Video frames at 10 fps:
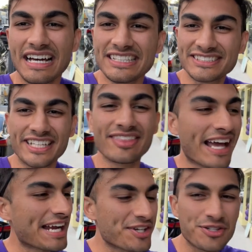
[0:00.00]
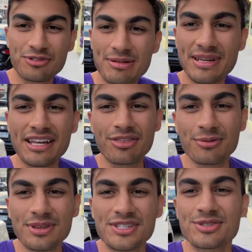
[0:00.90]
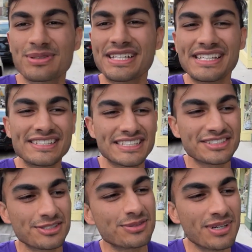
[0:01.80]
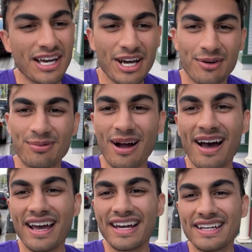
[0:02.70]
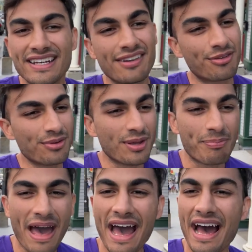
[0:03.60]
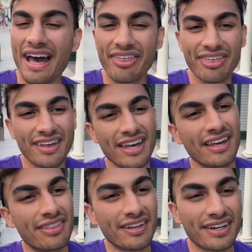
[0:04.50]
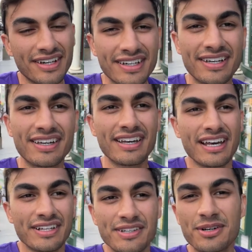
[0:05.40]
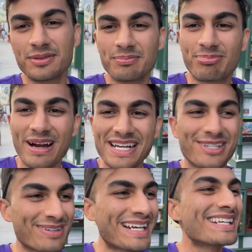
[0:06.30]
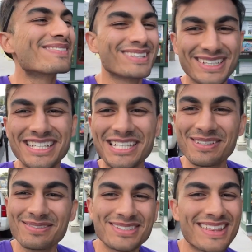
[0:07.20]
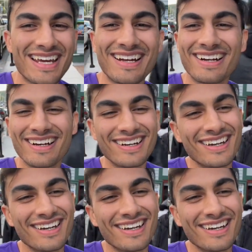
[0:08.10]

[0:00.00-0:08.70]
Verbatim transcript: sunlight streaming through the trees as you ride through the path, the you know bright green of the leaves there,